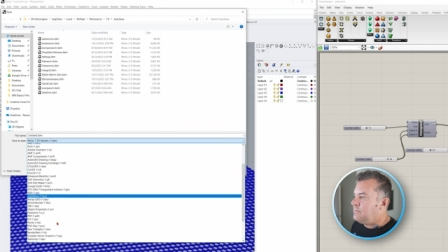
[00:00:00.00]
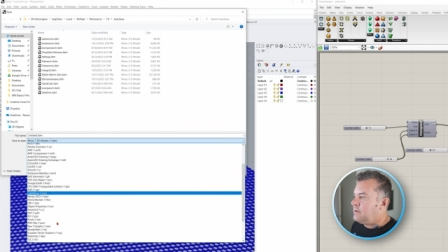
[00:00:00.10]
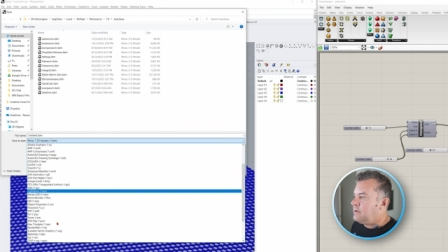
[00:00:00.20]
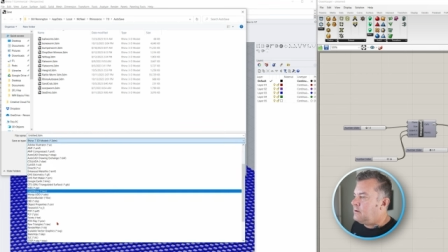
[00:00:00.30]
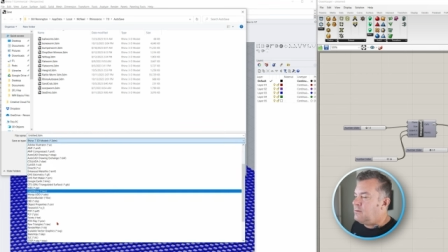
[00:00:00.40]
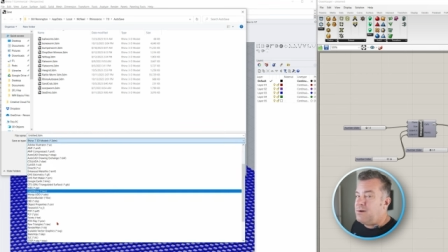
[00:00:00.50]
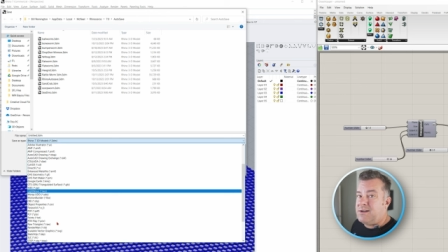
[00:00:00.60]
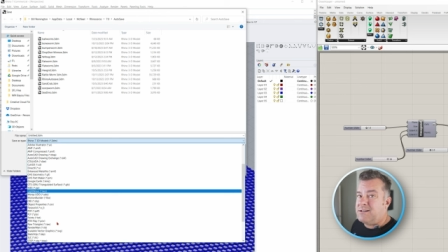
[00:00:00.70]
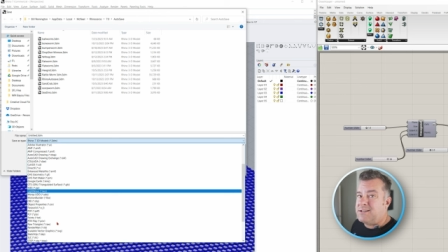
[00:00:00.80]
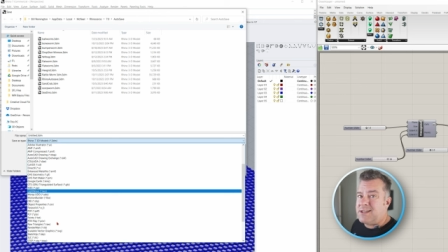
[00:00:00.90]
Depending on what
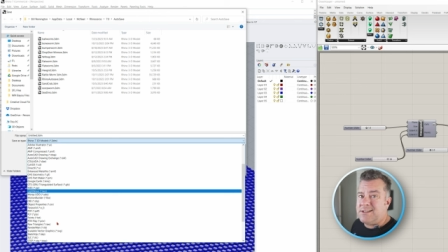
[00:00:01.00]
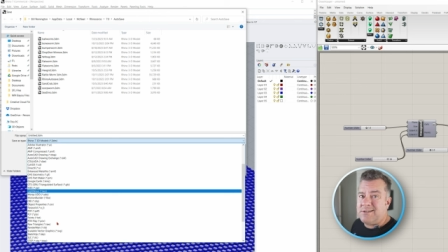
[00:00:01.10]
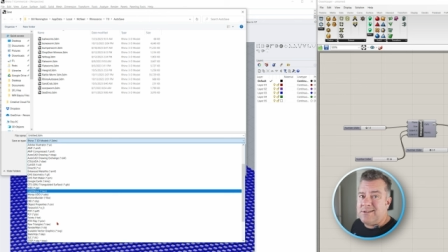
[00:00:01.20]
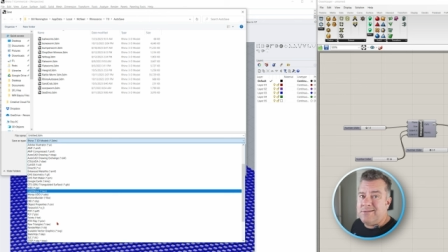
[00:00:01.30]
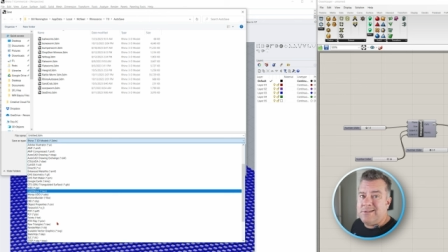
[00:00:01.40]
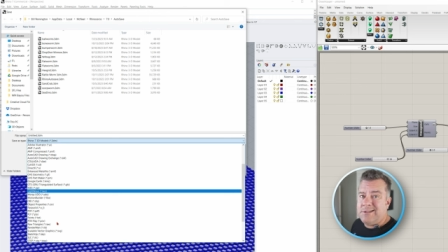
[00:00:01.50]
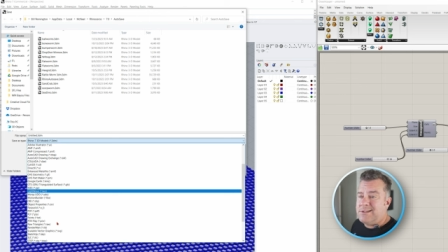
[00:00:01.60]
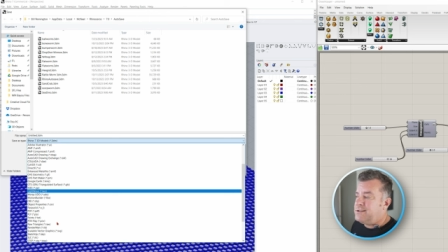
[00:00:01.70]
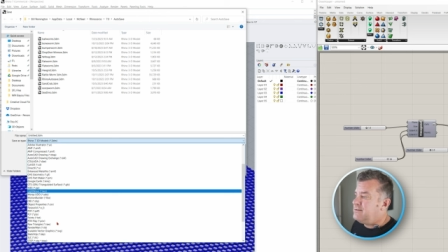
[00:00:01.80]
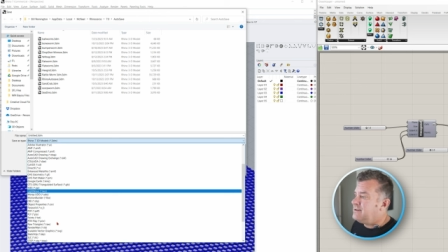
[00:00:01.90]
your slicer
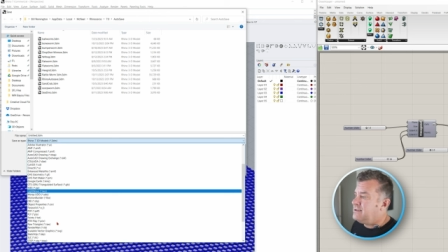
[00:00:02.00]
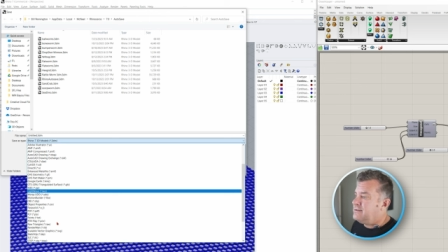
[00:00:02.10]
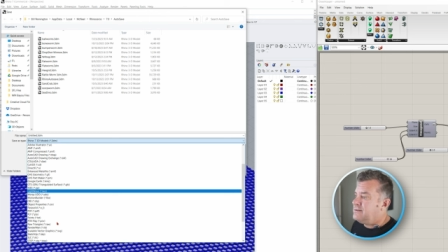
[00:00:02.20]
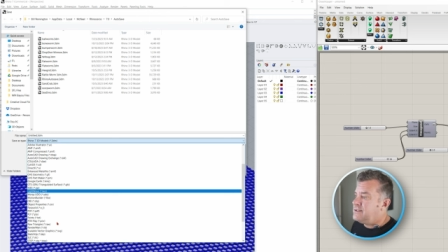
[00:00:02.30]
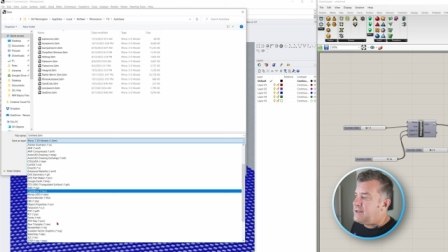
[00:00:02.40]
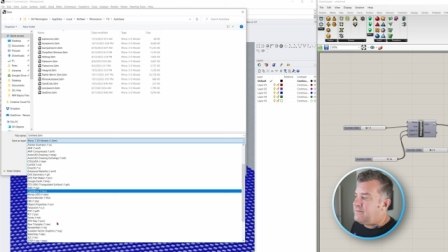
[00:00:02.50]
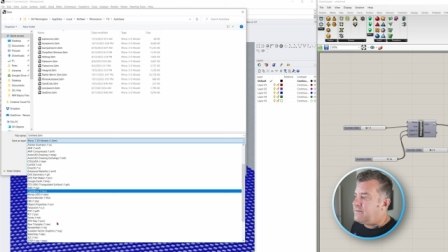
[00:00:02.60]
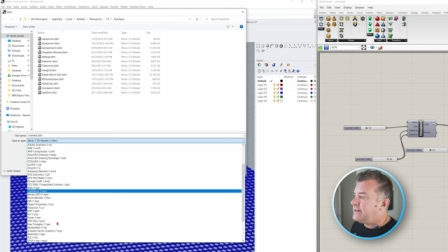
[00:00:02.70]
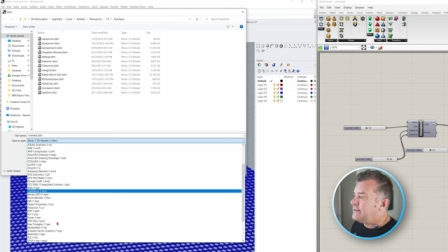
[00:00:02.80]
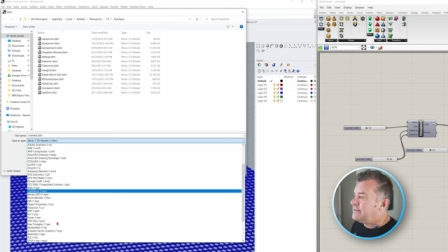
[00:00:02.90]
uses, you can use step
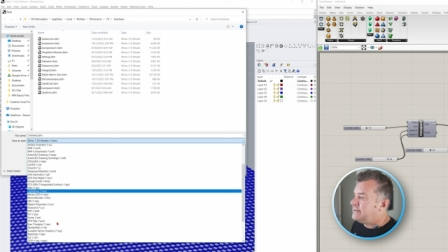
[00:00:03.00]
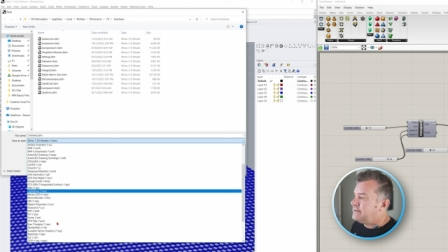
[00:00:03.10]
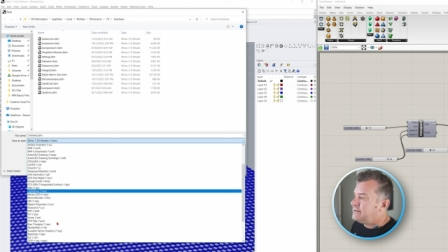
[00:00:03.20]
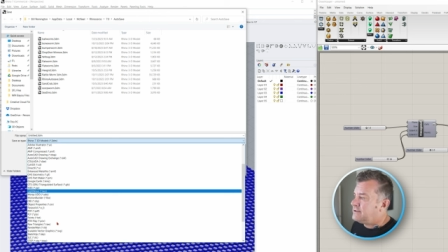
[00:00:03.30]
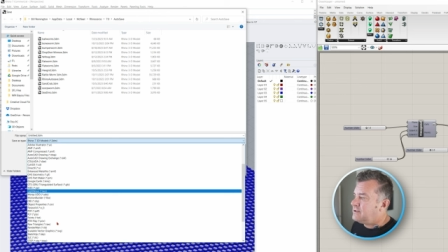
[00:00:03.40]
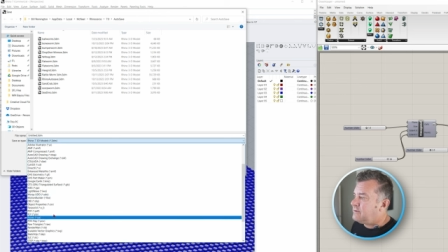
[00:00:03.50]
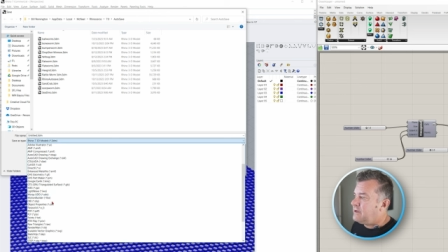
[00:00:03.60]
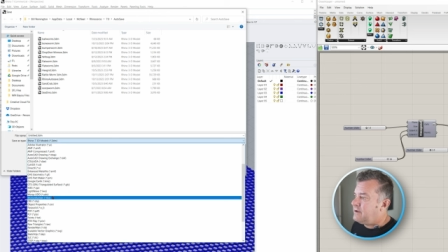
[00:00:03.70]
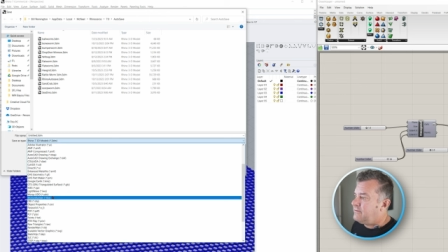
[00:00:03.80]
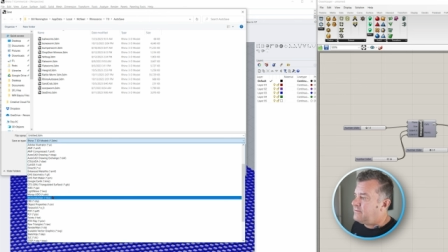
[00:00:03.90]
files,
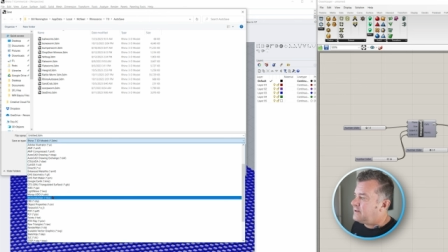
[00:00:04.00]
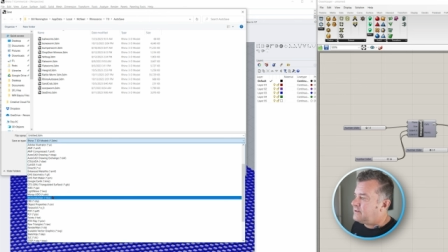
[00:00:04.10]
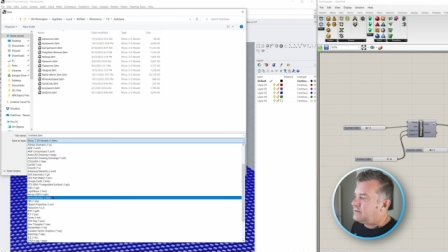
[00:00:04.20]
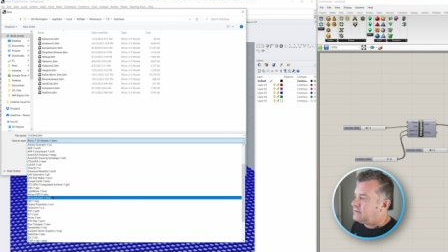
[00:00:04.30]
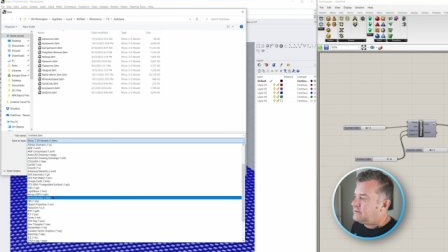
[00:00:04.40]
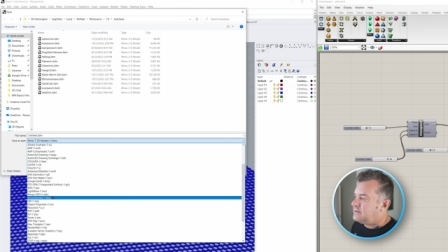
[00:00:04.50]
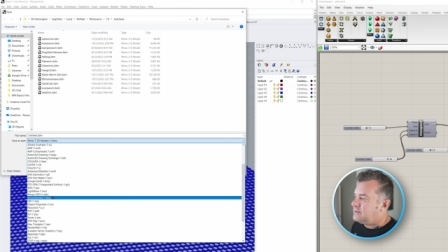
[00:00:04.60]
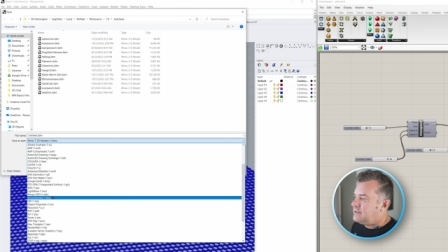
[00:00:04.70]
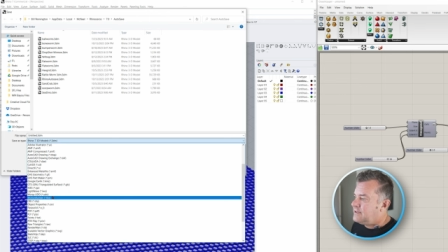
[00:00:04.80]
3MF files,